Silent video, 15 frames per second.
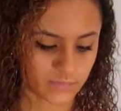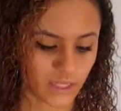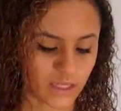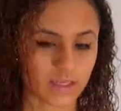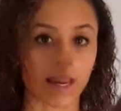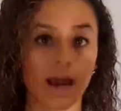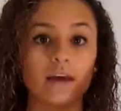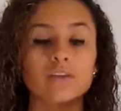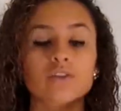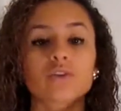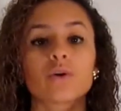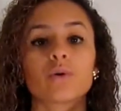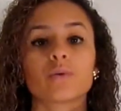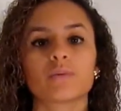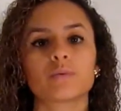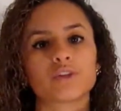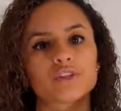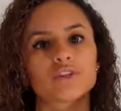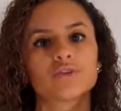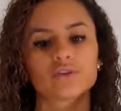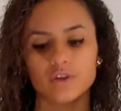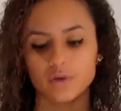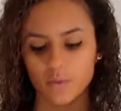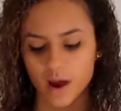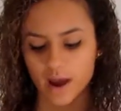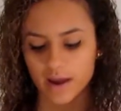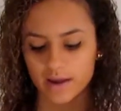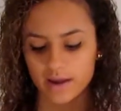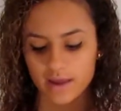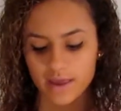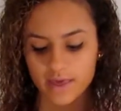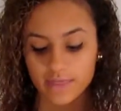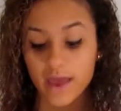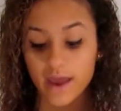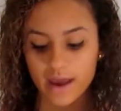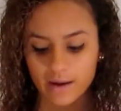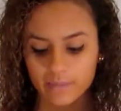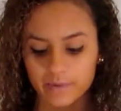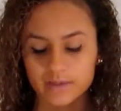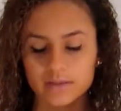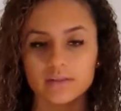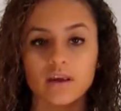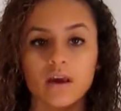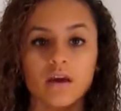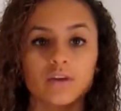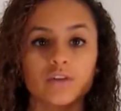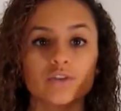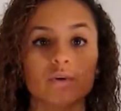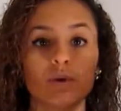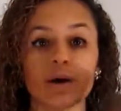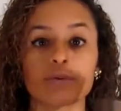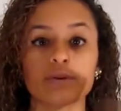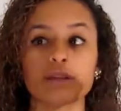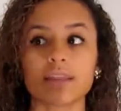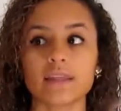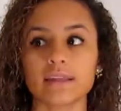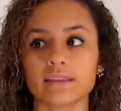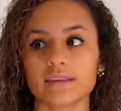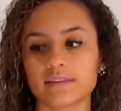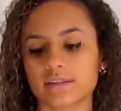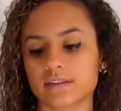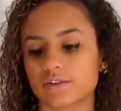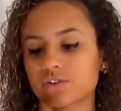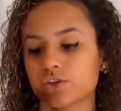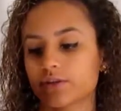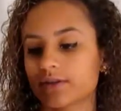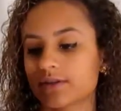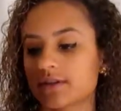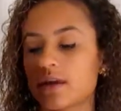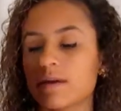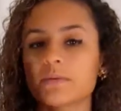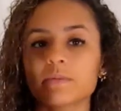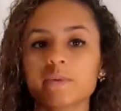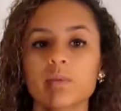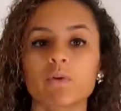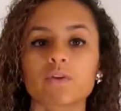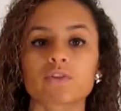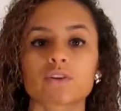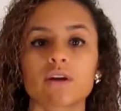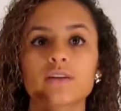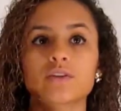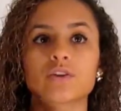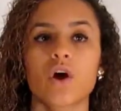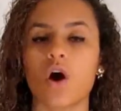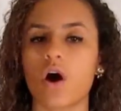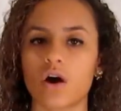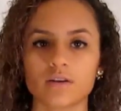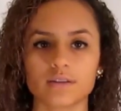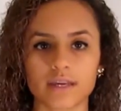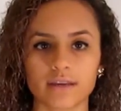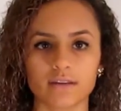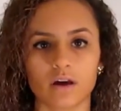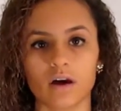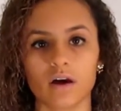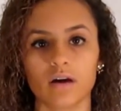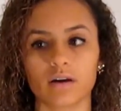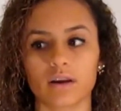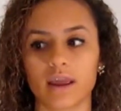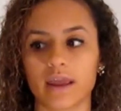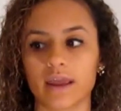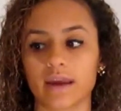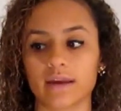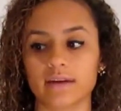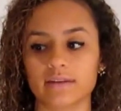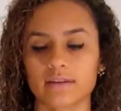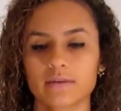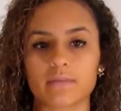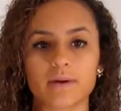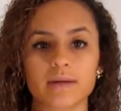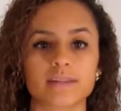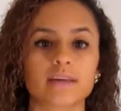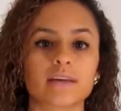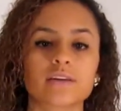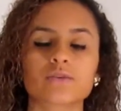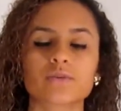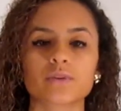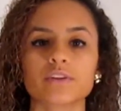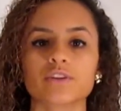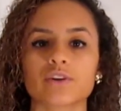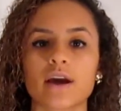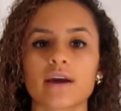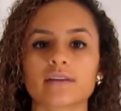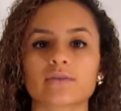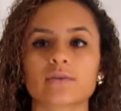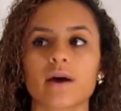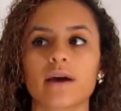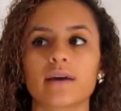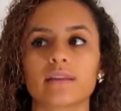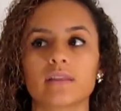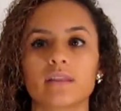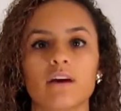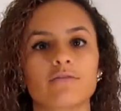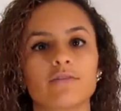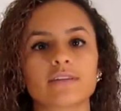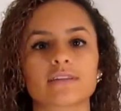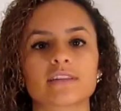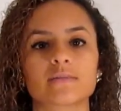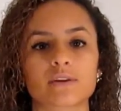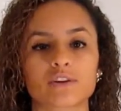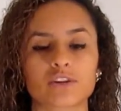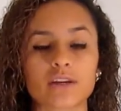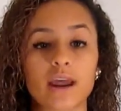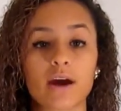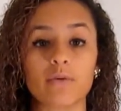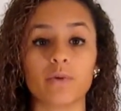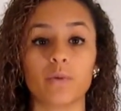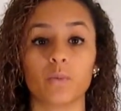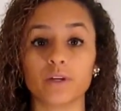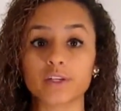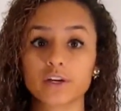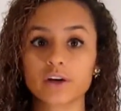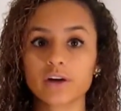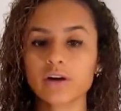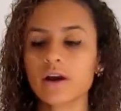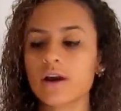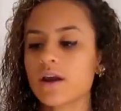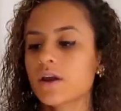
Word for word: Yeah, so which is usually why that happens. So I really like this. It just keeps me moisturized all day long, and my skin is really dry, so I love this, especially now in the winter.